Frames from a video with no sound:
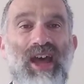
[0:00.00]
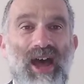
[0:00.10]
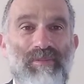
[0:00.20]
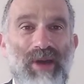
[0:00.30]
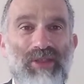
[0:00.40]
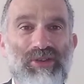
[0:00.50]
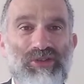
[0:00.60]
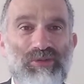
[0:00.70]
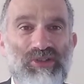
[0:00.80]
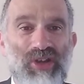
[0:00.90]
about the
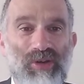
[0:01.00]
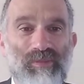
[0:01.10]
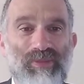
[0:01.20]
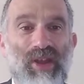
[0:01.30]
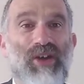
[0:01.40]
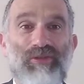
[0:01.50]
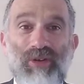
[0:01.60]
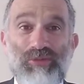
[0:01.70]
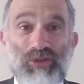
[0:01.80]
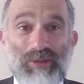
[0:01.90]
Jewish home
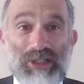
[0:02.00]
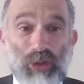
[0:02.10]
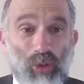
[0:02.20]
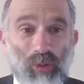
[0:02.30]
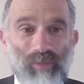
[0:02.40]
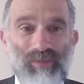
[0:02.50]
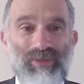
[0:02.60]
from Jewish law.